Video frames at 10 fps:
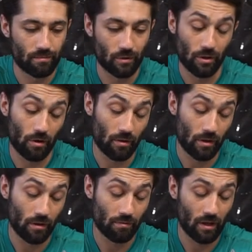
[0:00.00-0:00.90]
or
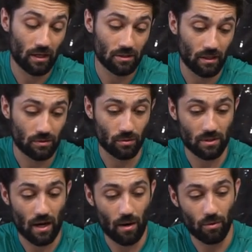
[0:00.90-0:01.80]
your flashlights will
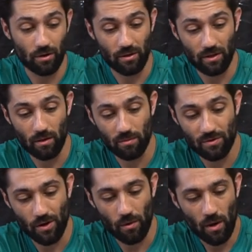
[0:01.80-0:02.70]
die when you need them.
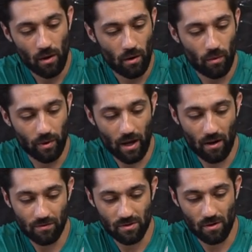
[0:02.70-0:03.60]
So we
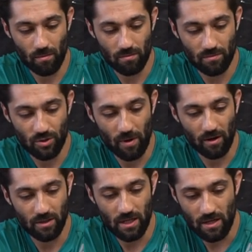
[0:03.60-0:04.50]
have some
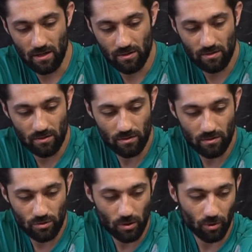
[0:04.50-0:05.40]
spare D's,
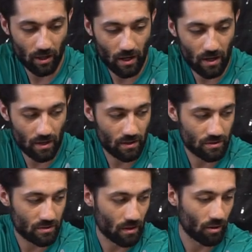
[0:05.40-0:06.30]

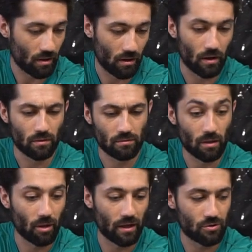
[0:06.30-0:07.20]
AA's,
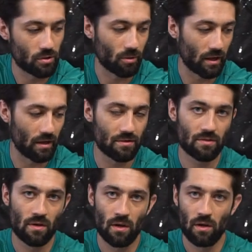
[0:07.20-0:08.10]
double A's,
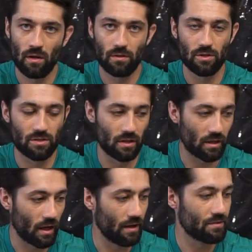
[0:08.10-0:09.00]
AAA's, just in
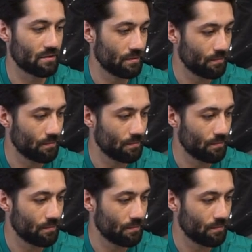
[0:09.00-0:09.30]
case.